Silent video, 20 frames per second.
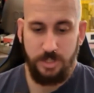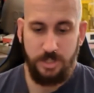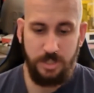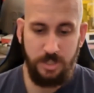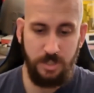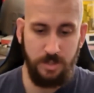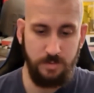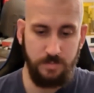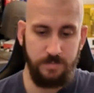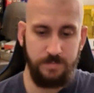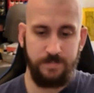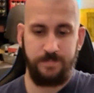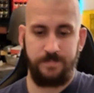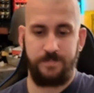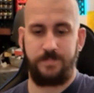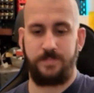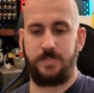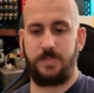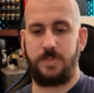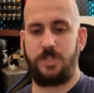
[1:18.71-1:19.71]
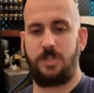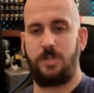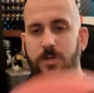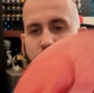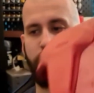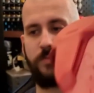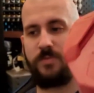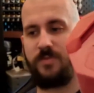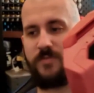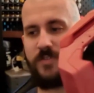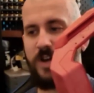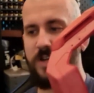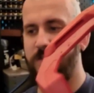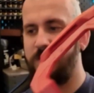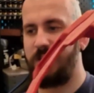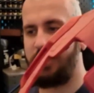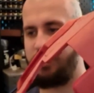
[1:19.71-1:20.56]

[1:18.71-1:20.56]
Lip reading: do. So we've got this